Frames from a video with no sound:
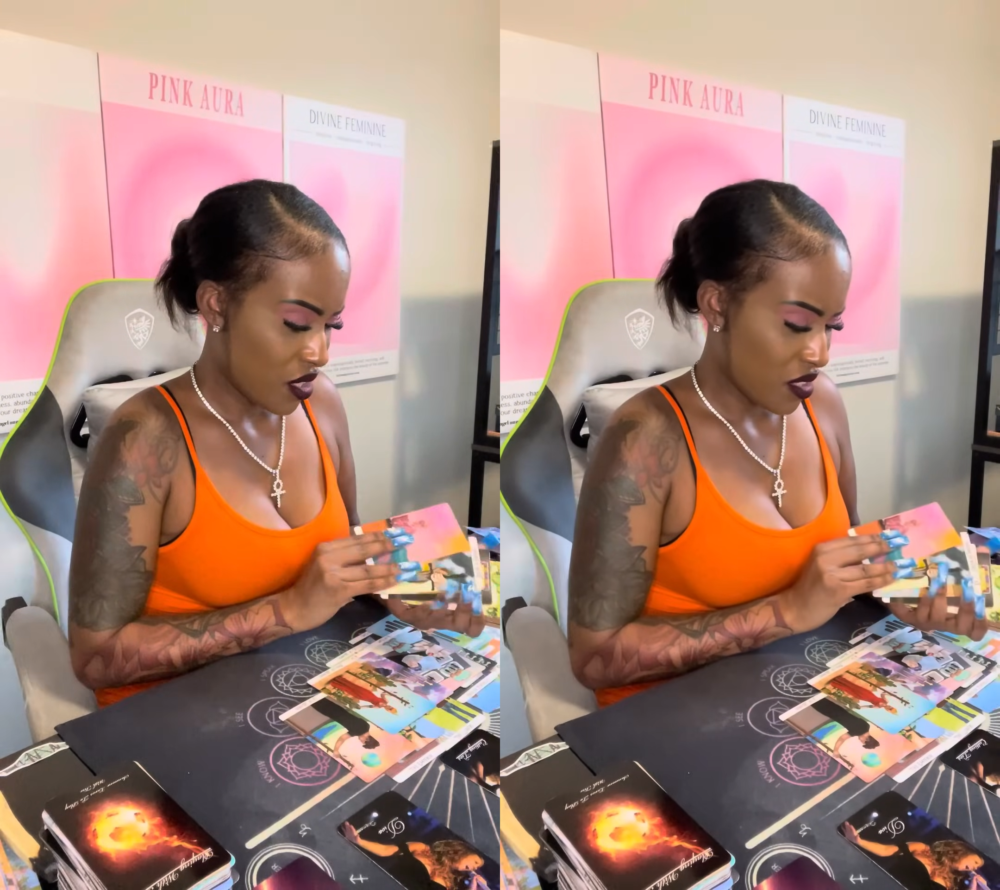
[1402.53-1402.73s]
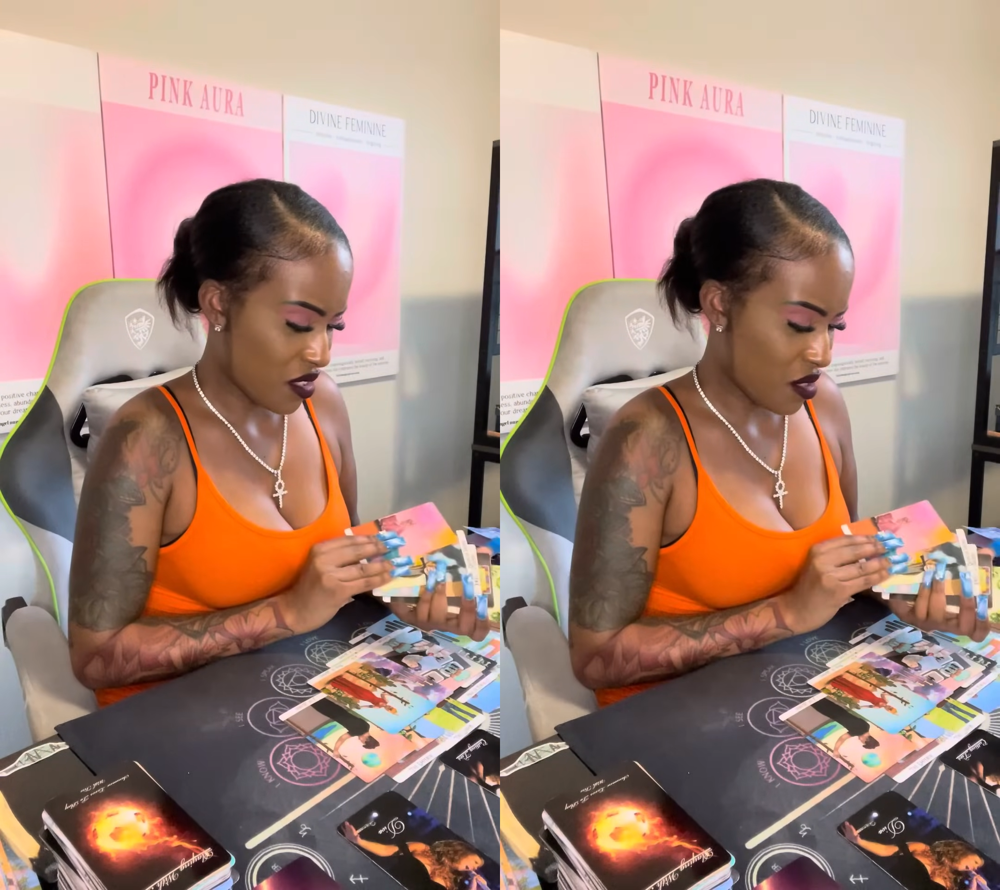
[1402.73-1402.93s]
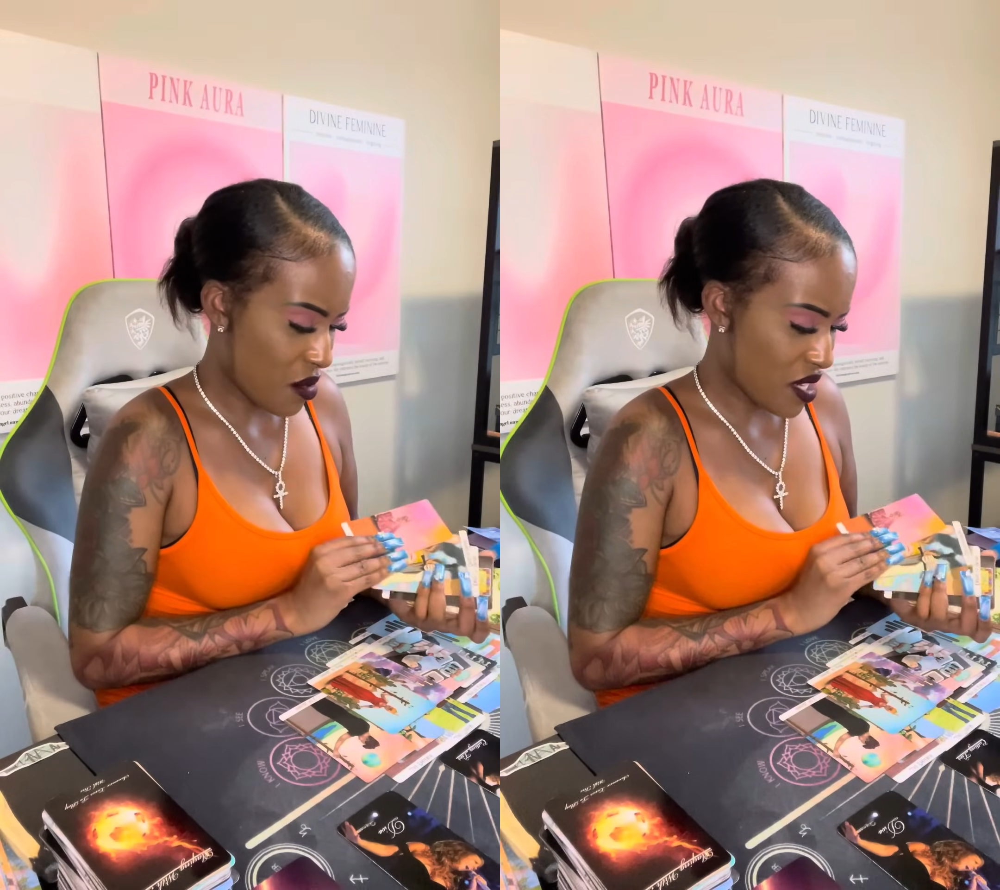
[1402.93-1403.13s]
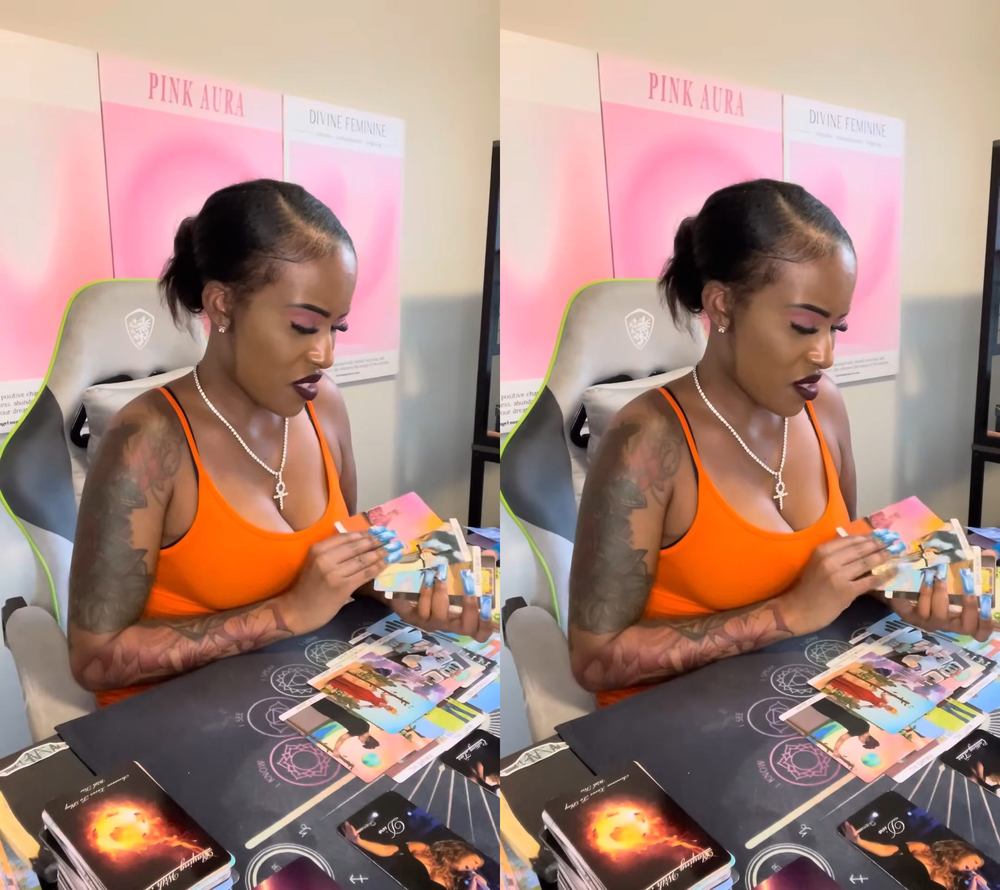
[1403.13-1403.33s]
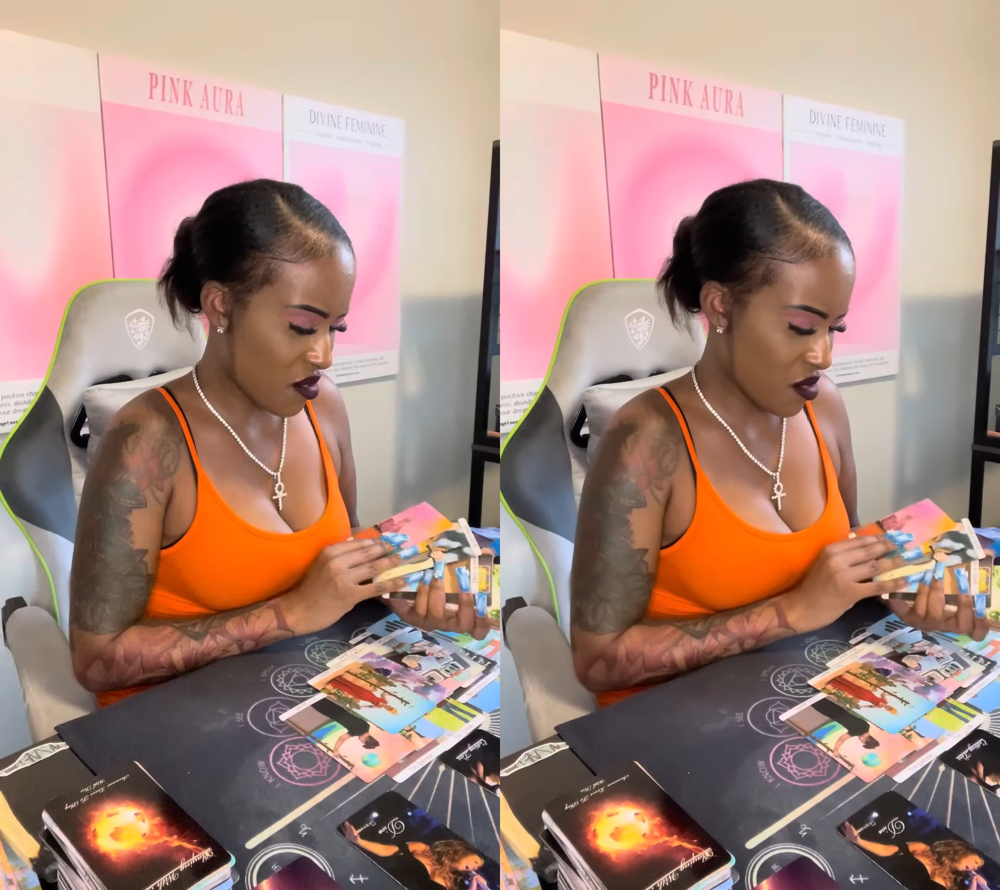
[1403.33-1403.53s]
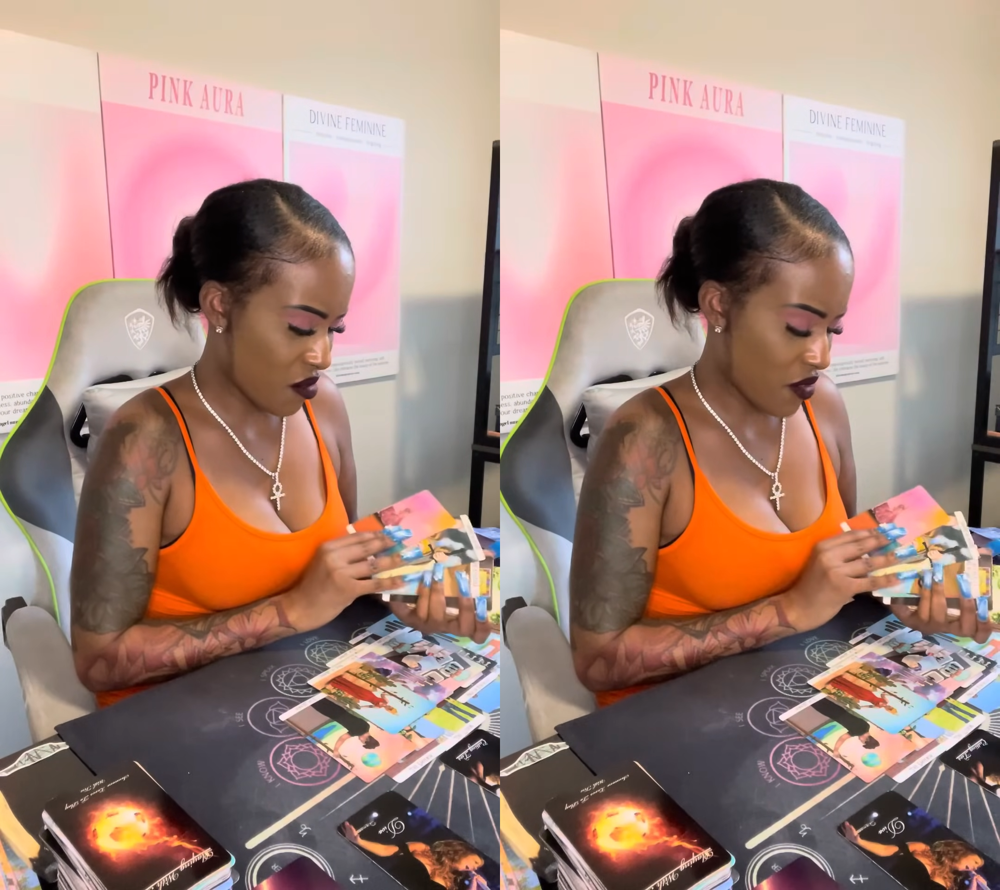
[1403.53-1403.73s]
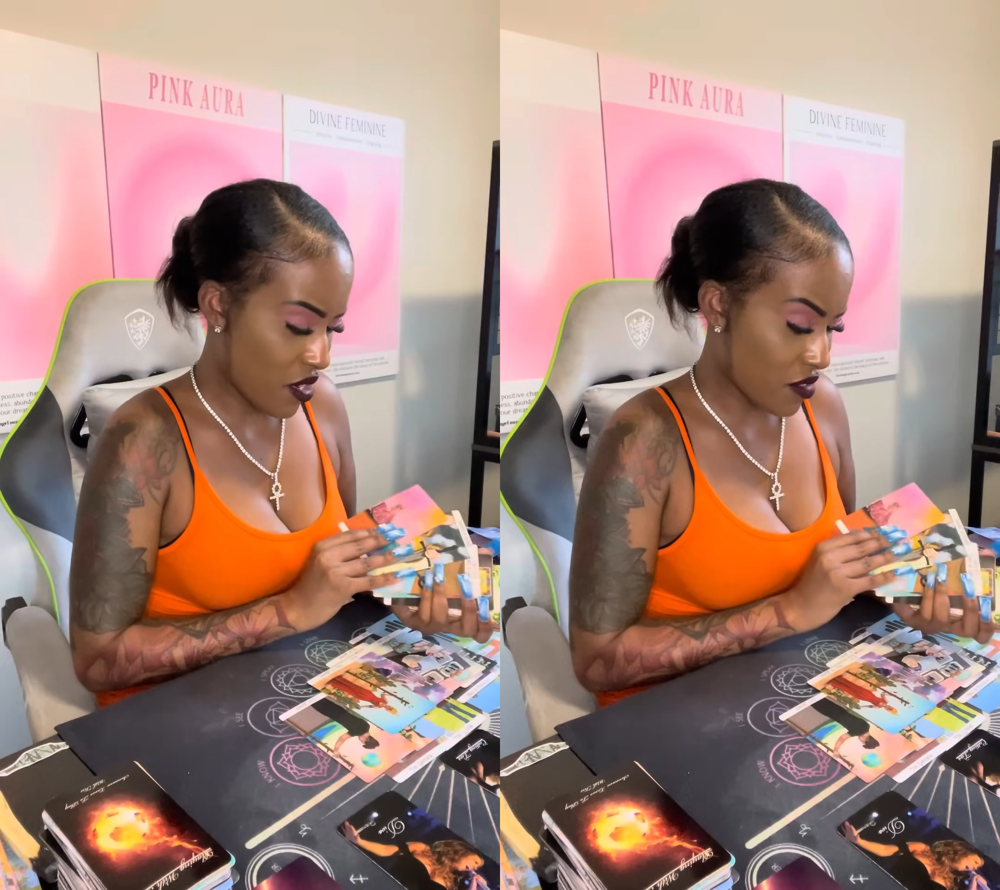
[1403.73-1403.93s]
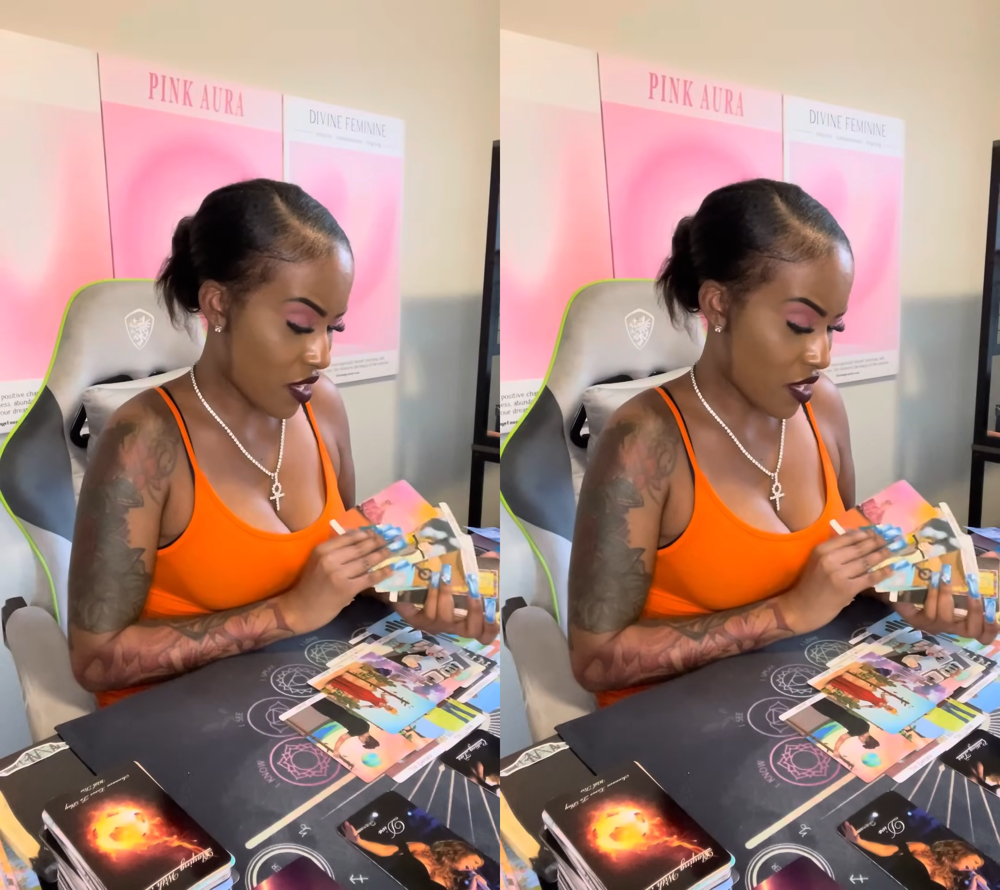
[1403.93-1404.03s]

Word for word: the queen of swords reverse,